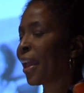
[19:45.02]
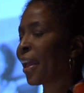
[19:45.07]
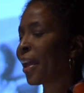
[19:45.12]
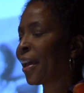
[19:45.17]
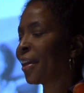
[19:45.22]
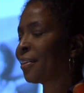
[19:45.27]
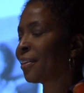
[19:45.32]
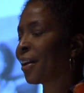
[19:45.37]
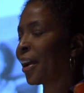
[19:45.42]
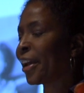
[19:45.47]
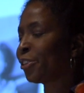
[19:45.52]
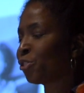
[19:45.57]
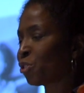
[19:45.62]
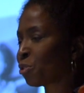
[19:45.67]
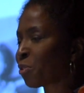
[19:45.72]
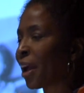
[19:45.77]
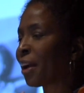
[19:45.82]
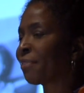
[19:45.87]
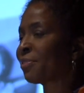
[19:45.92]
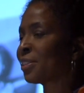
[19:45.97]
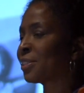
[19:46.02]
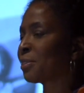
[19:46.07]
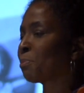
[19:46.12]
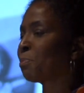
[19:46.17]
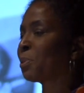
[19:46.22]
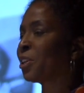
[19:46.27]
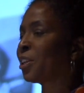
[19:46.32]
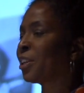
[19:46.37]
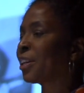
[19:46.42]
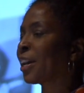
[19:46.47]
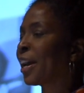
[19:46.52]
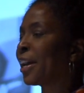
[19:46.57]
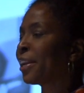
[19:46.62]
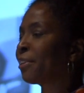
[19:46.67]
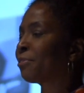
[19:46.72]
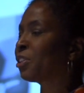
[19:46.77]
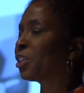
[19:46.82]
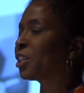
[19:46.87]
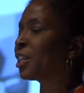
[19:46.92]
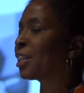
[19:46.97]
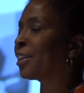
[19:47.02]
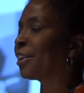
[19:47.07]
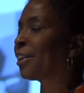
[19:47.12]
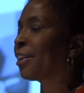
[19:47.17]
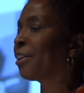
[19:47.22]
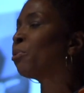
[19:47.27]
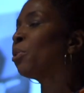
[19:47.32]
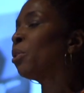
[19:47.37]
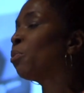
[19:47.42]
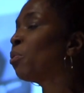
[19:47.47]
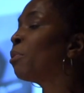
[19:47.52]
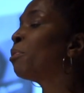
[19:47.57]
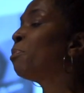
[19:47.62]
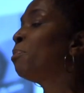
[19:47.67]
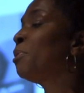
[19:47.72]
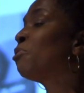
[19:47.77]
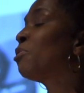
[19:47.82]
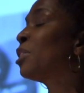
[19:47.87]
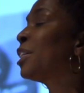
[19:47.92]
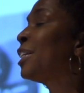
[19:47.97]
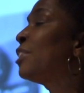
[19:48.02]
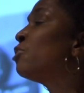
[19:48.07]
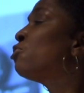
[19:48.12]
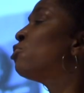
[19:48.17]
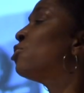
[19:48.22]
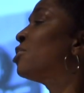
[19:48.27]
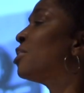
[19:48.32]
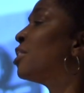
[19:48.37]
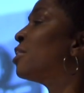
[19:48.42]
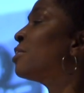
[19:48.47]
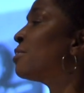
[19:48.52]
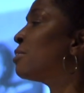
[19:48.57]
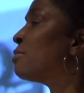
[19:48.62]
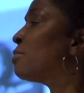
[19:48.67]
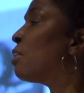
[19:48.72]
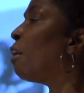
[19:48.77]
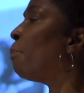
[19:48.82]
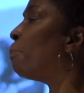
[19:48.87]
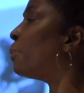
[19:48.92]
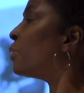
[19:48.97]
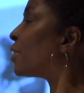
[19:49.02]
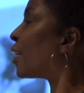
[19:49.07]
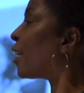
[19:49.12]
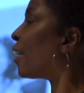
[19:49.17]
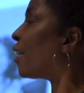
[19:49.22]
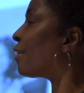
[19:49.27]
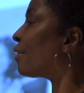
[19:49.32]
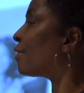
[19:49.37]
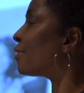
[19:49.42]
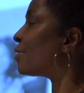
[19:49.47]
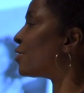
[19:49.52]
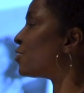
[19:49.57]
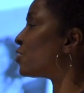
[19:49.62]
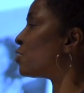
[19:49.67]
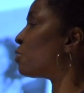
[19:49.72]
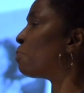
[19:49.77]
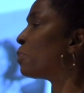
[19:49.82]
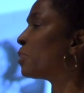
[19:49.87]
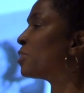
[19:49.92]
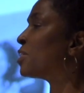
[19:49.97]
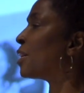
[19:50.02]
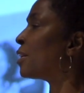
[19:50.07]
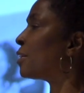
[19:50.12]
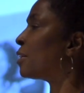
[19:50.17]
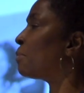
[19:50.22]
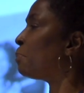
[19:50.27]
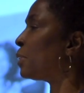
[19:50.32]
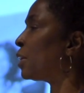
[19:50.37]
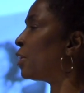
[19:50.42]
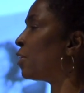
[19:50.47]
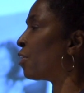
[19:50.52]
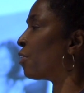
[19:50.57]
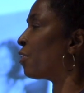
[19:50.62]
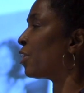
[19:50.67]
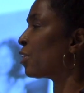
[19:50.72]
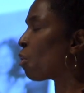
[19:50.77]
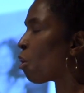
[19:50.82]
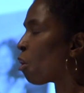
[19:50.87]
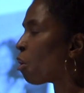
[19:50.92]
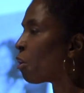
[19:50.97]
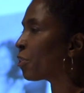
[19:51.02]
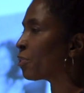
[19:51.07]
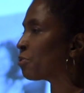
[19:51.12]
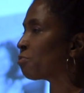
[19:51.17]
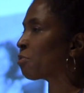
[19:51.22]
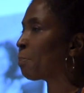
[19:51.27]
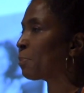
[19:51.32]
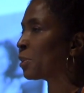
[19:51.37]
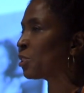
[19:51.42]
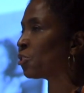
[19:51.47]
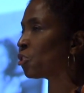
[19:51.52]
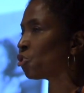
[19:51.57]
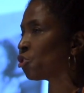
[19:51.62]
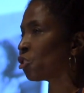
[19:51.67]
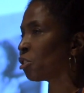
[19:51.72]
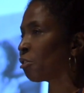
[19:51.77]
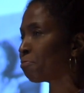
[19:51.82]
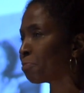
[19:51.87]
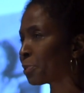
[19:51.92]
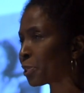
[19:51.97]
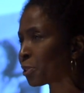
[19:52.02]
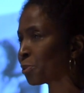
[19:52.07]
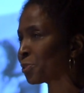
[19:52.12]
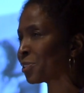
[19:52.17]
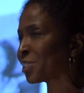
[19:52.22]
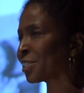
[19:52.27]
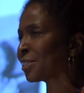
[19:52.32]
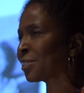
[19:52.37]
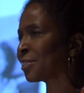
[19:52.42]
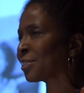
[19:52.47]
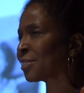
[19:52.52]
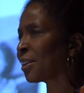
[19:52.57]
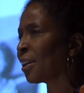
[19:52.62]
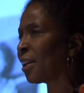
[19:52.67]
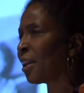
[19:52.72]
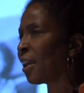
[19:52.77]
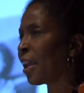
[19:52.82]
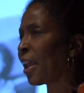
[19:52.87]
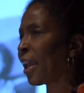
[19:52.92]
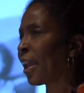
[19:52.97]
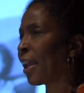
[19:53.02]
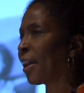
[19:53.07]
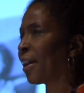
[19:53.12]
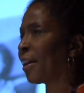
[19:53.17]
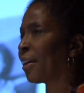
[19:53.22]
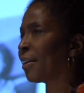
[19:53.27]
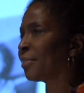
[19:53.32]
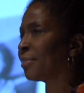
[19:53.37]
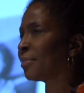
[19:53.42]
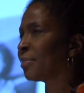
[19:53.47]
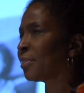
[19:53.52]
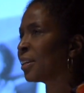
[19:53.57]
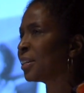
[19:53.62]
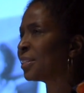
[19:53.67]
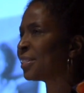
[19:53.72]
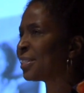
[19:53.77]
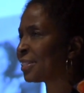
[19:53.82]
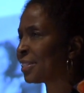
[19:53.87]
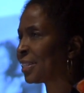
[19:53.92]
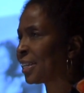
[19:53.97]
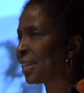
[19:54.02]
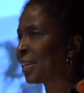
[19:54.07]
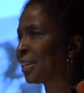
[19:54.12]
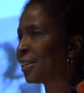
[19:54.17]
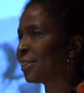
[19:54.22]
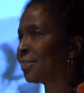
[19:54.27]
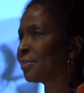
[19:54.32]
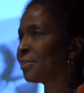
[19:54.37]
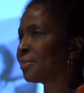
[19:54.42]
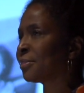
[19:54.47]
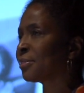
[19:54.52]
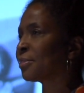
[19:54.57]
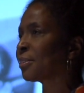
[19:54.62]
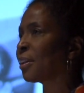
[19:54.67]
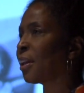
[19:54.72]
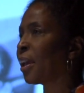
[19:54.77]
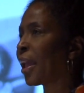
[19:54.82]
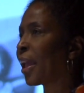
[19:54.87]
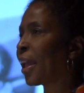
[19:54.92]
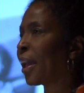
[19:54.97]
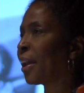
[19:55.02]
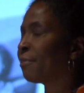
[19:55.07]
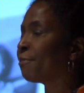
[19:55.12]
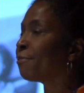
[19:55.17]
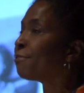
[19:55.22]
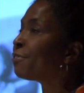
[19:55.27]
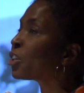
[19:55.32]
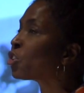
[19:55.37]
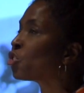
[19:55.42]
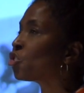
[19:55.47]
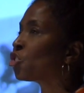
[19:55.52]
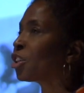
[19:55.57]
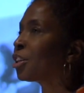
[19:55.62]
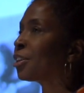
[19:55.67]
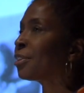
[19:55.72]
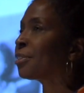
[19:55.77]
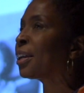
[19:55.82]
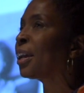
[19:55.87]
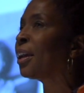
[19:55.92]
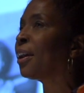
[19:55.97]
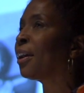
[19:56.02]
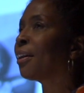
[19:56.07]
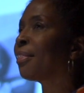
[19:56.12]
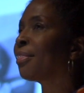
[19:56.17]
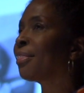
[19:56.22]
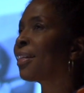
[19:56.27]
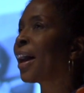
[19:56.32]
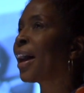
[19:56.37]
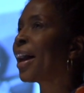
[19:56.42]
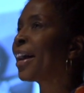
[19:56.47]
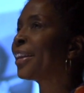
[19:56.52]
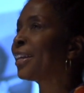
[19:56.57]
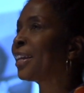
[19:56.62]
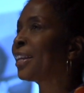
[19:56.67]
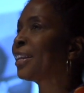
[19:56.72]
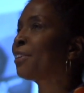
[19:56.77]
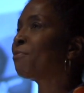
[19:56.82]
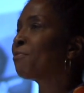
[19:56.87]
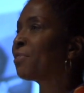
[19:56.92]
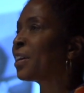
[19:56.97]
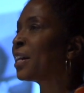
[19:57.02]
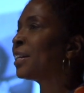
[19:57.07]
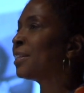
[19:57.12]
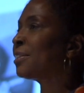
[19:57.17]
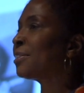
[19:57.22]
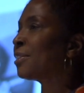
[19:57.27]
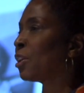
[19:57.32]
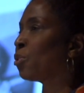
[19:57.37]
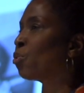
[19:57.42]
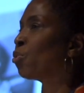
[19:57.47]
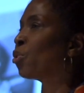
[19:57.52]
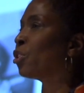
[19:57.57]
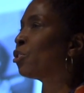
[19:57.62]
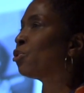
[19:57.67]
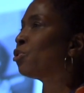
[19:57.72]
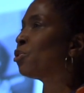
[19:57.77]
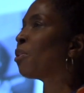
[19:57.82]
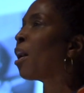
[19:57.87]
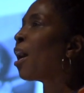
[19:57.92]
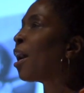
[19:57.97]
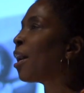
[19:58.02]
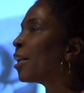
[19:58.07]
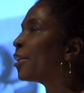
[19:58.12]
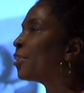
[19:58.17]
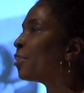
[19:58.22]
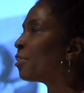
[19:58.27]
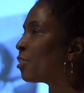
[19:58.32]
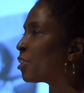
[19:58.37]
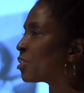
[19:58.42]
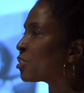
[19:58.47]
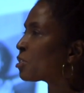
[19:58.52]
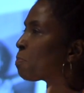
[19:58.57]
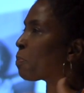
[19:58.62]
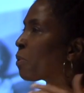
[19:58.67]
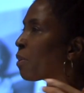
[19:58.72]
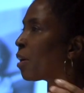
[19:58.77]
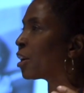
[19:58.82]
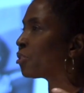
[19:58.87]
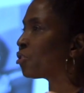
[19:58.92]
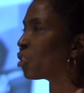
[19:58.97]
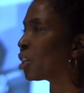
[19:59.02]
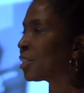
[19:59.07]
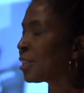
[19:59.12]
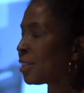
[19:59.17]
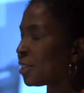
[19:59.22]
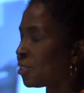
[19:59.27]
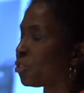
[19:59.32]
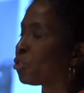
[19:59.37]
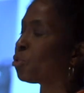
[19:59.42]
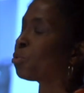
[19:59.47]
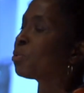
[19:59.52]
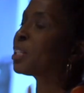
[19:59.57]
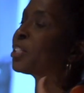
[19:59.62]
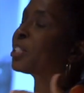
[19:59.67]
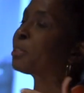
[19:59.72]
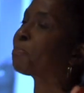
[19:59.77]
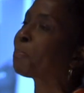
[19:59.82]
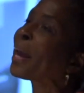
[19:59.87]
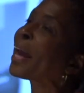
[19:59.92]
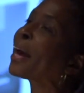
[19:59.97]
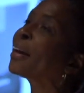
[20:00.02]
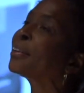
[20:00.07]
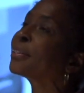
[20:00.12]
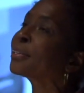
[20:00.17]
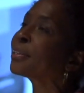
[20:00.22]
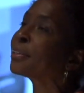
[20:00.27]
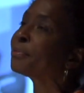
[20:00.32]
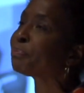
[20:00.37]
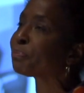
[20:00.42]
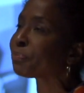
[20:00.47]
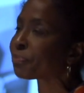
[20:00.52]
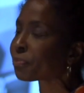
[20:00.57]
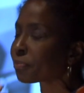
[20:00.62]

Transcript: And I do have this ability to kind of look at it and go, well, what would be really interesting as a doppelganger is to pretend to be her, and all this repetition of poses and scenes and fiction that it invites in order to honor this project is to expand it.